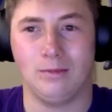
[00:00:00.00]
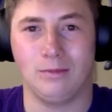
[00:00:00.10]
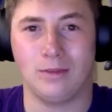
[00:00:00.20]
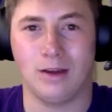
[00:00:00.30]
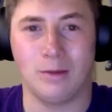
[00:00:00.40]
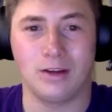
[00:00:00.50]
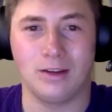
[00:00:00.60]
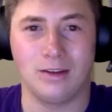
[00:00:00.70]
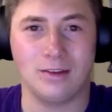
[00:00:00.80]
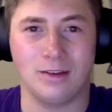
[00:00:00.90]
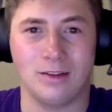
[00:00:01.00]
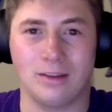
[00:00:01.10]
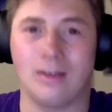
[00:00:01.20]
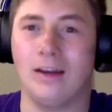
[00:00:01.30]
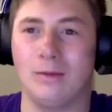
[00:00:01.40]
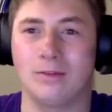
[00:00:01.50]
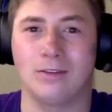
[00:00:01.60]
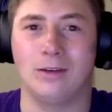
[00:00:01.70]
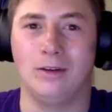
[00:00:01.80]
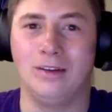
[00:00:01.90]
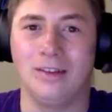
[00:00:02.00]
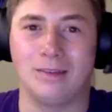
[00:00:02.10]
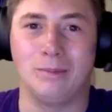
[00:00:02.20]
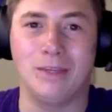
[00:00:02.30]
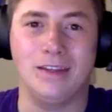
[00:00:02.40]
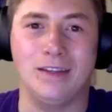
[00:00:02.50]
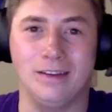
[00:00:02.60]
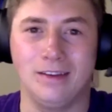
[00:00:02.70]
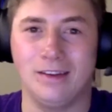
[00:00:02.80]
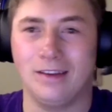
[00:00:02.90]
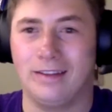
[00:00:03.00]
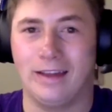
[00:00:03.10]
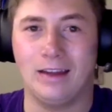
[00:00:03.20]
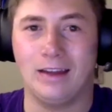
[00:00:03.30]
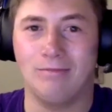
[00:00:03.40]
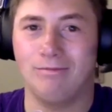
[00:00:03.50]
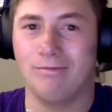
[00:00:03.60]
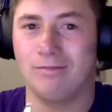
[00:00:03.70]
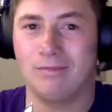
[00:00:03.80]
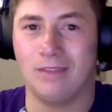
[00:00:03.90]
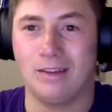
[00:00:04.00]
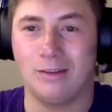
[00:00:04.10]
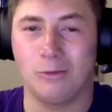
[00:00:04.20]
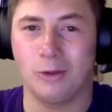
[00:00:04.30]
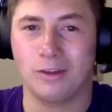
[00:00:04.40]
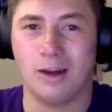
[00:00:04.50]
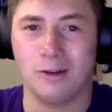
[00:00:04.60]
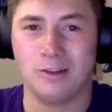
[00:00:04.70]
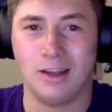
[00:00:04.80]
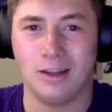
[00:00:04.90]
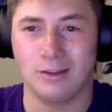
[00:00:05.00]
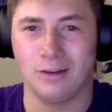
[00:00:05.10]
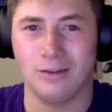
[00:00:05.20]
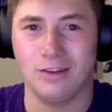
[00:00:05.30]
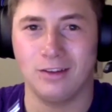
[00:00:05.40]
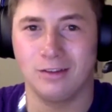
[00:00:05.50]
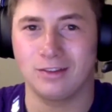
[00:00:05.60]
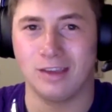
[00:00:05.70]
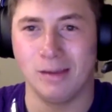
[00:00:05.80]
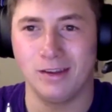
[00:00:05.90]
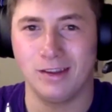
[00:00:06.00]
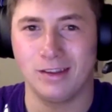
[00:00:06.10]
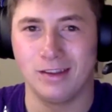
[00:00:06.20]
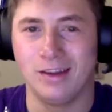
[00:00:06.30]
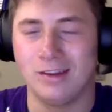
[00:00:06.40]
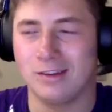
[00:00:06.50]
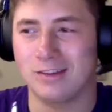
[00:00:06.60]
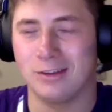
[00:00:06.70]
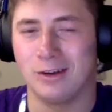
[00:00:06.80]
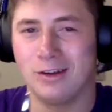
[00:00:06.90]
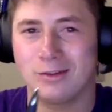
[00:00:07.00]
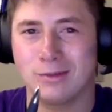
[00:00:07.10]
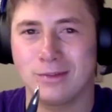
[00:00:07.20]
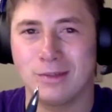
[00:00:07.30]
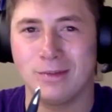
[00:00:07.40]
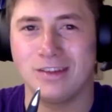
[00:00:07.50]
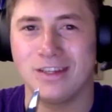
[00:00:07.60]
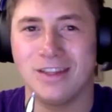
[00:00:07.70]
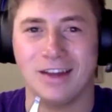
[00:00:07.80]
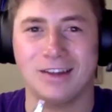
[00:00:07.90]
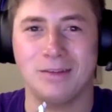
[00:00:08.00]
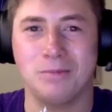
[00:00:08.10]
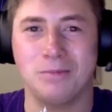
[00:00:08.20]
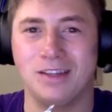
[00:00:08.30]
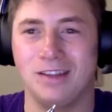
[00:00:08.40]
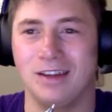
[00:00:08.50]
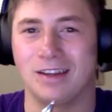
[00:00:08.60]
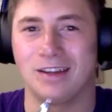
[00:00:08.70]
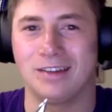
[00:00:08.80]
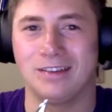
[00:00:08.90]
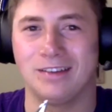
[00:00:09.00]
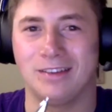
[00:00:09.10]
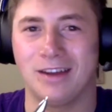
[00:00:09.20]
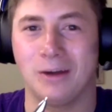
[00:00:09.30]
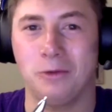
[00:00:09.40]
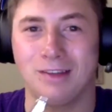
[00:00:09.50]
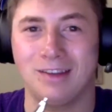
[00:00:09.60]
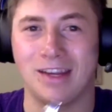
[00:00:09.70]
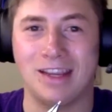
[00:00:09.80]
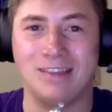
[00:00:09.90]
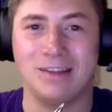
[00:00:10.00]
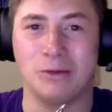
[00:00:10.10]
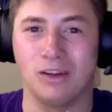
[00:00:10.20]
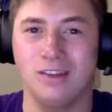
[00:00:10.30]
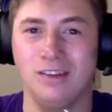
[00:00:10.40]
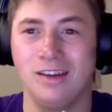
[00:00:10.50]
Tom Brady does all the time. So to me, that, and with Kyle Shanahan's offensive scheming and just the knowledge from Jimmy G, that could be like, I don't want to say an easy win,